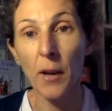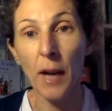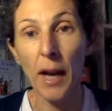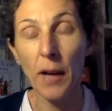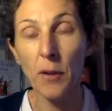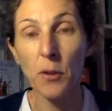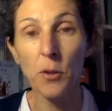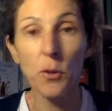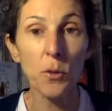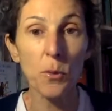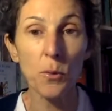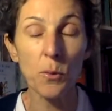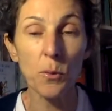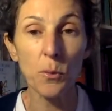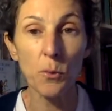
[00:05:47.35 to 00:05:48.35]
how do
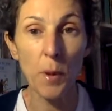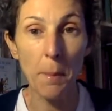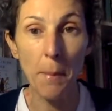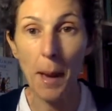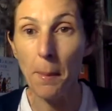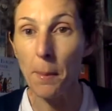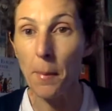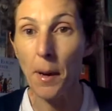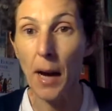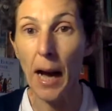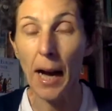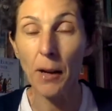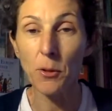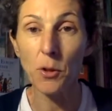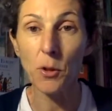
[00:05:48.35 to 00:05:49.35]
you remember?
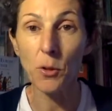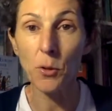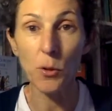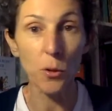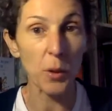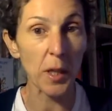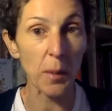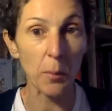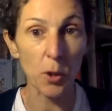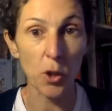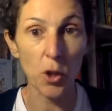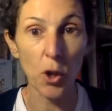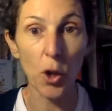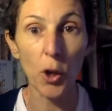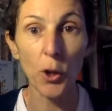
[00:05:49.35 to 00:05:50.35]
How do you keep a
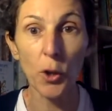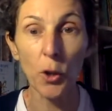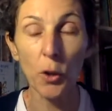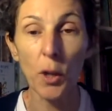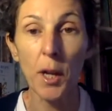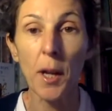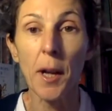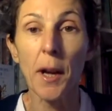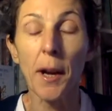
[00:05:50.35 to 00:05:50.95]
journal?